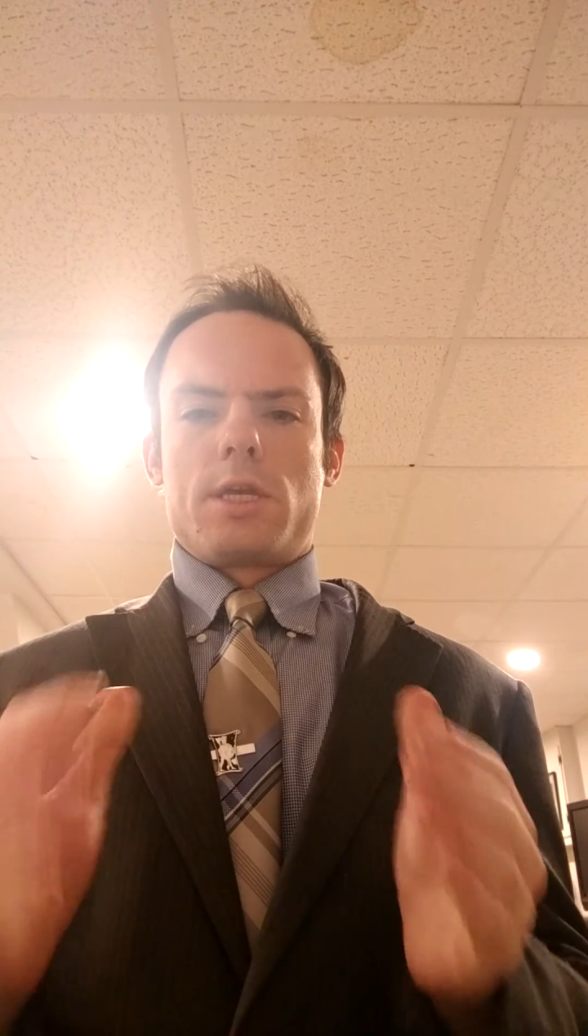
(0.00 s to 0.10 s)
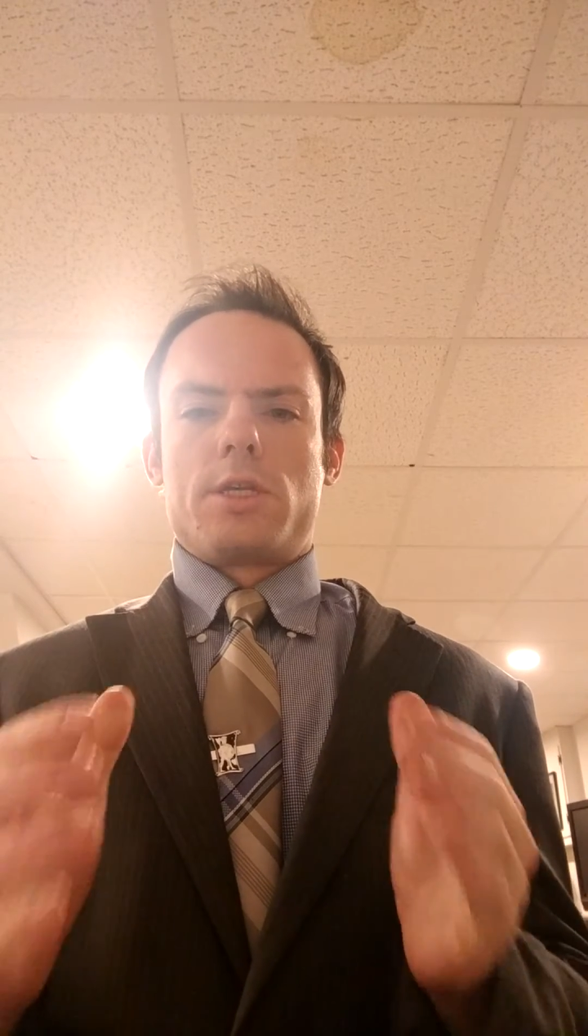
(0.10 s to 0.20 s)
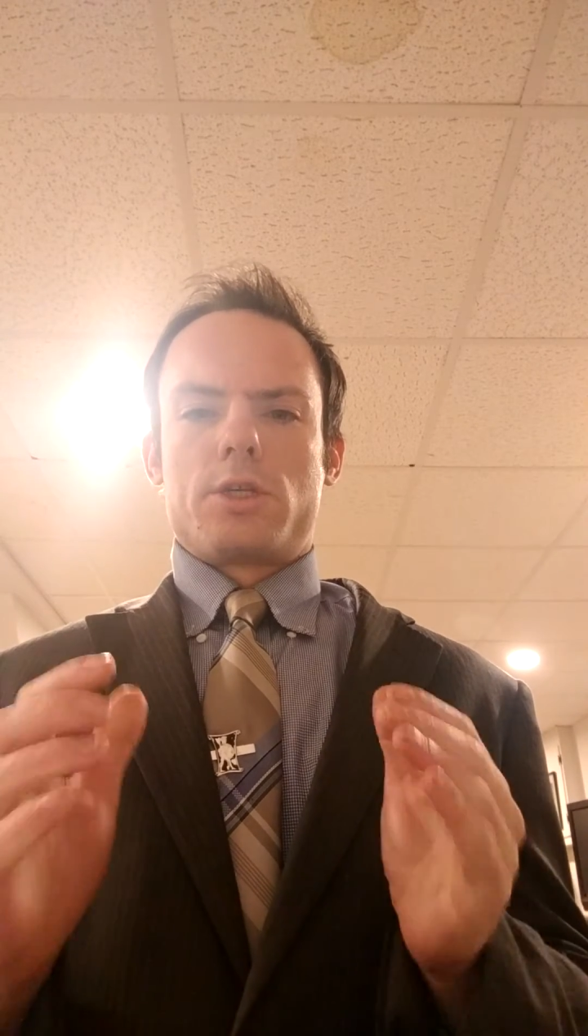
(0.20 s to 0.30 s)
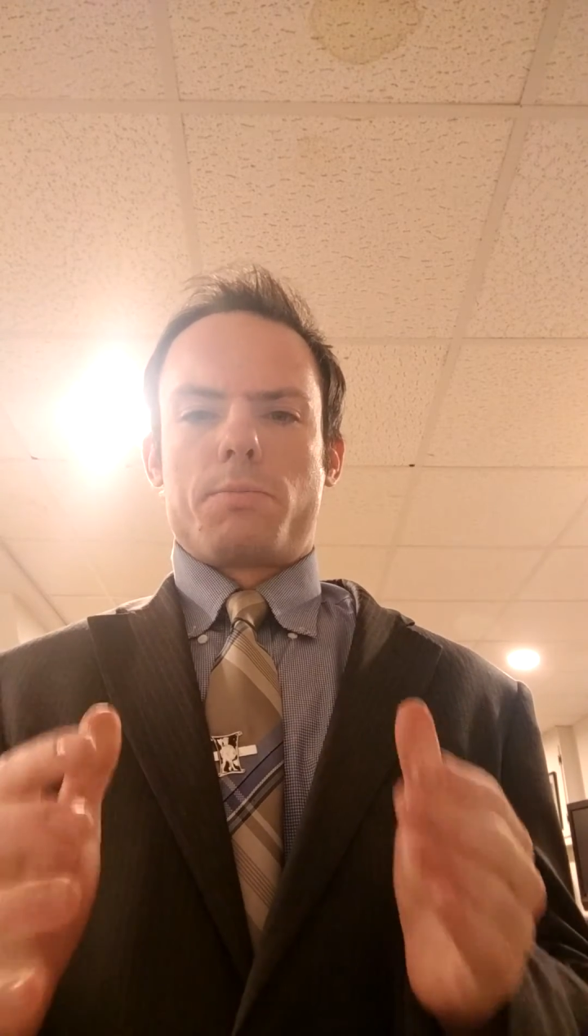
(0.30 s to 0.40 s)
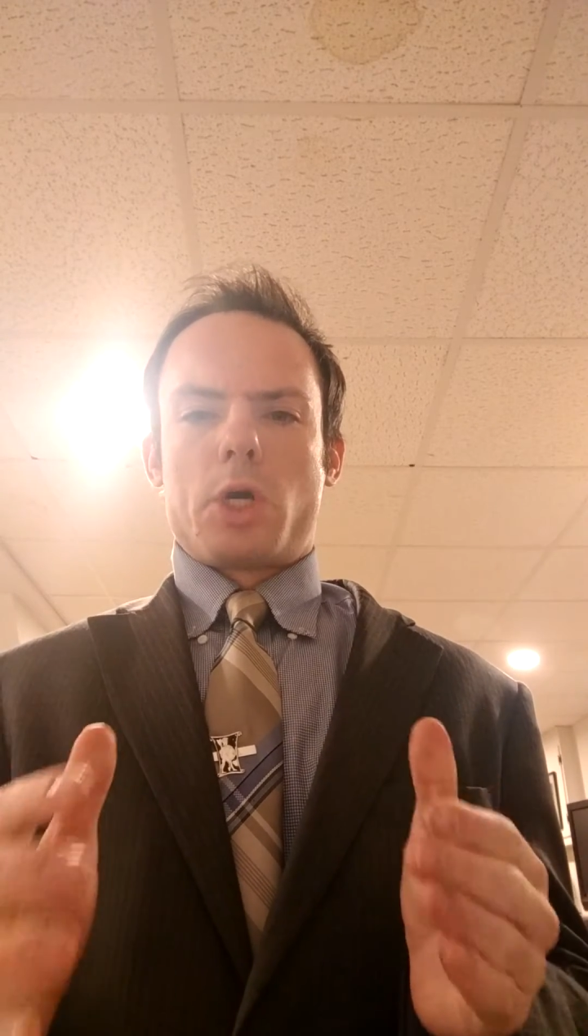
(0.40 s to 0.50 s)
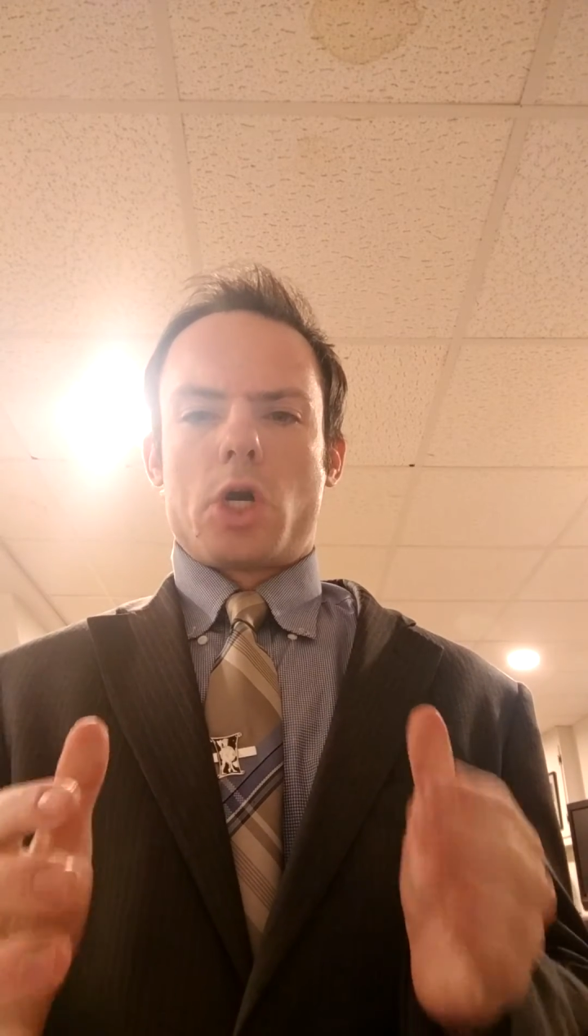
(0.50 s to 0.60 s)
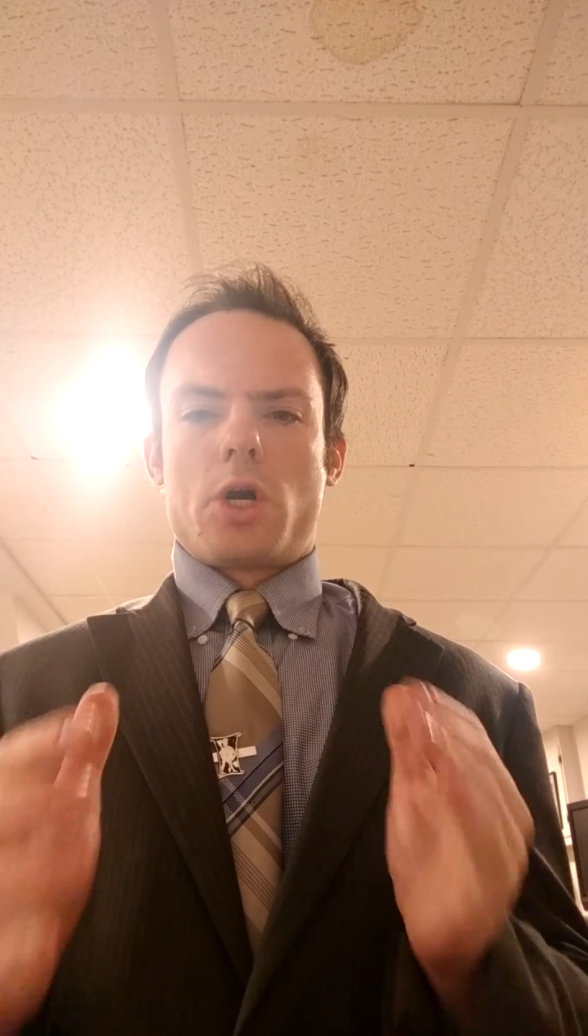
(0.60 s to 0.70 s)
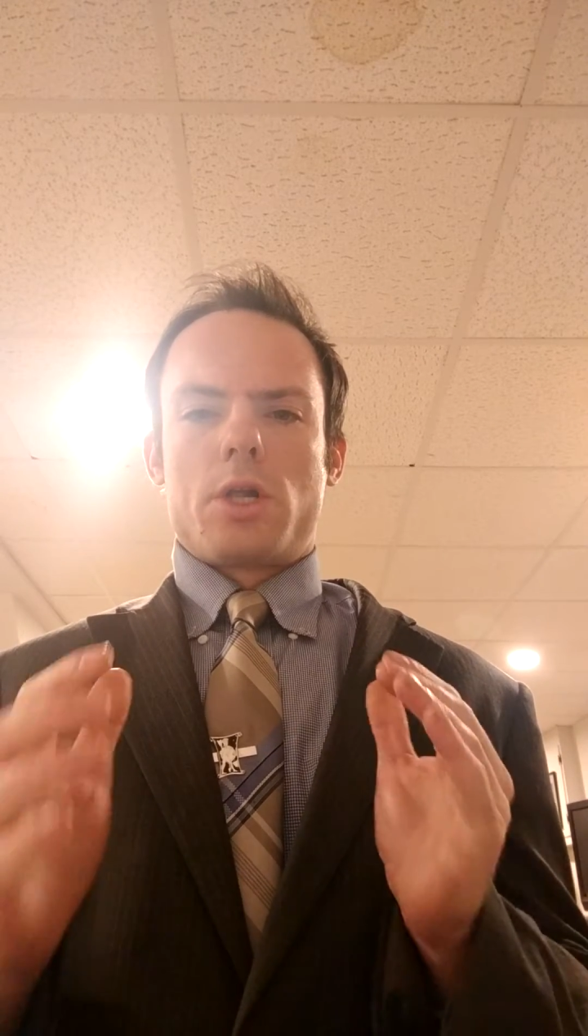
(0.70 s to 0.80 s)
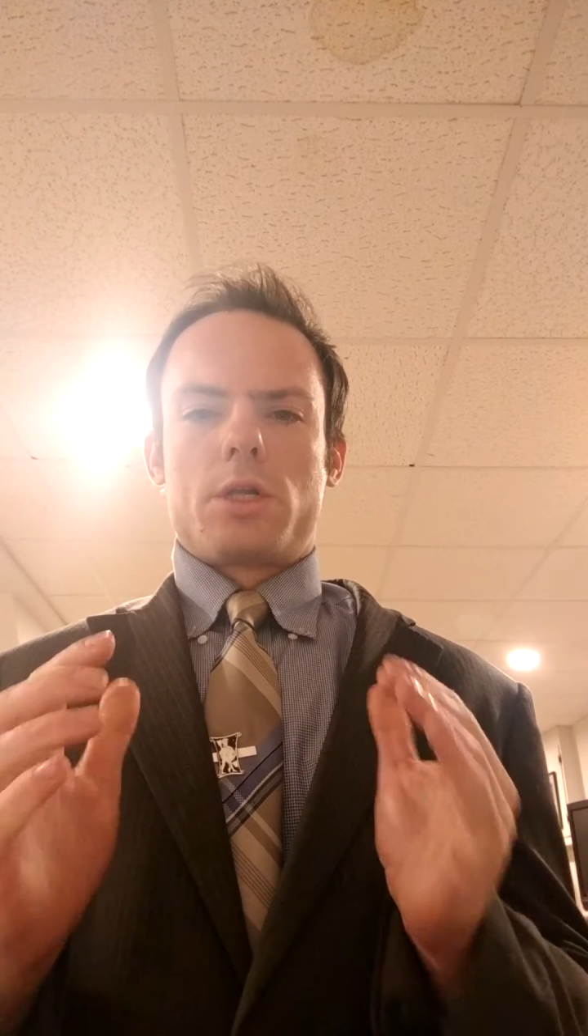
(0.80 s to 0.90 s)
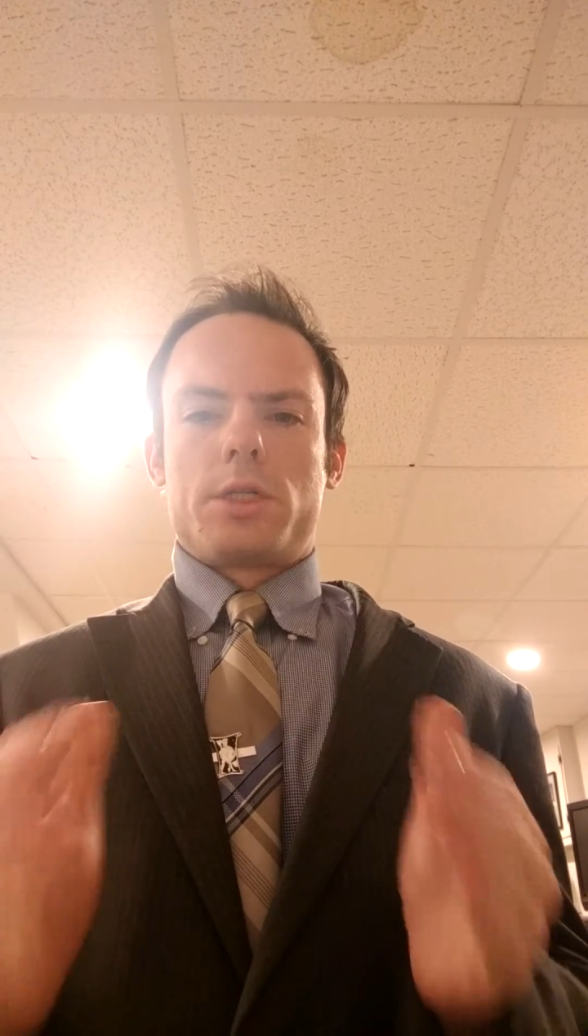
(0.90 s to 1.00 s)
the
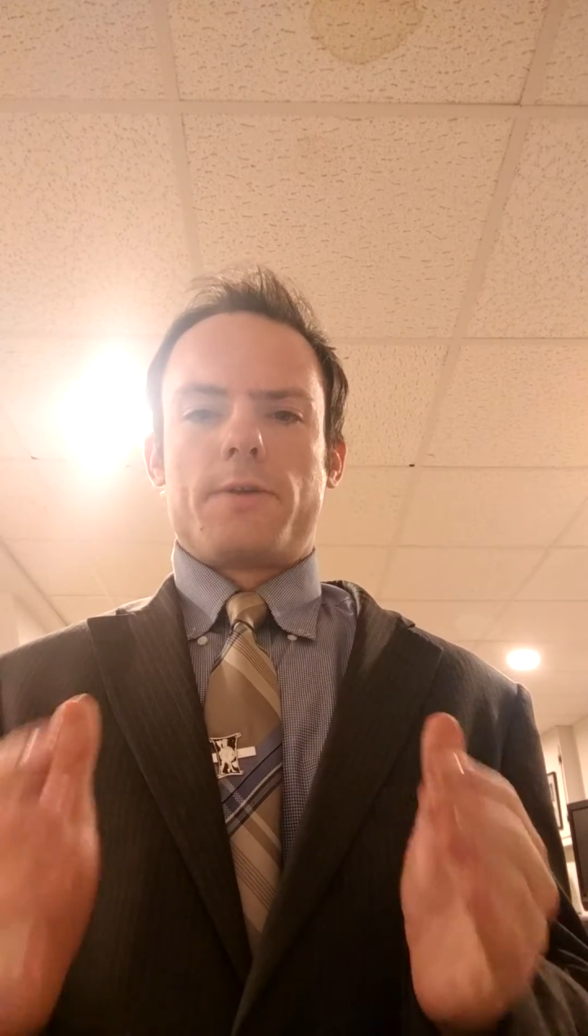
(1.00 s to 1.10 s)
supernal